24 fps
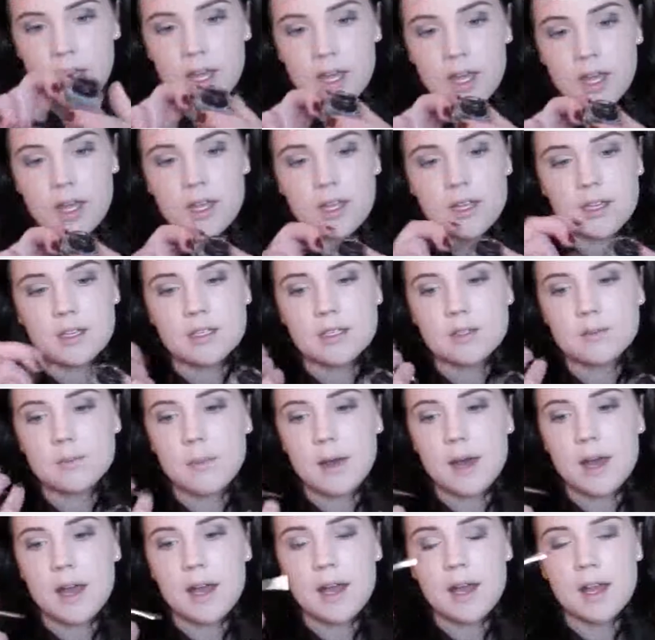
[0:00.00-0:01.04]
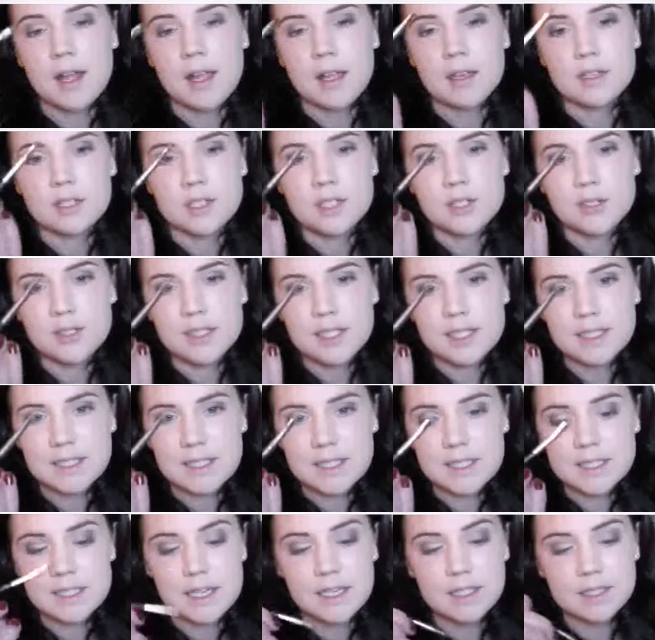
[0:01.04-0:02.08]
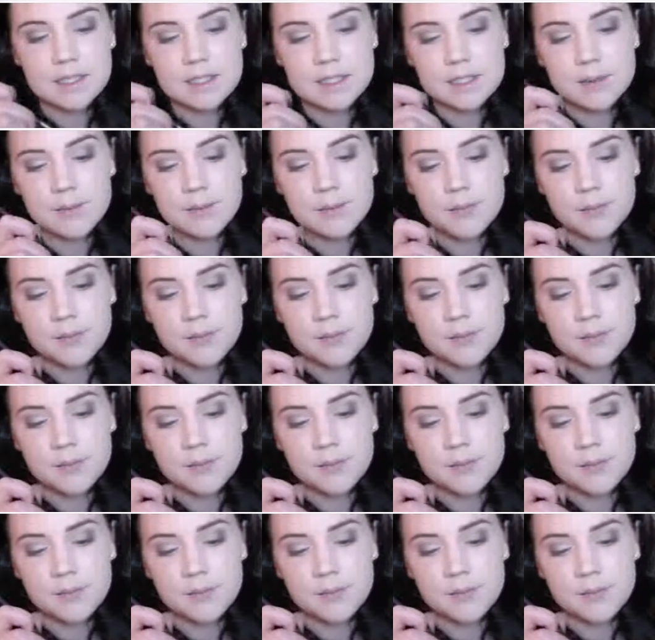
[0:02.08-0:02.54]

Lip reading: and my 266.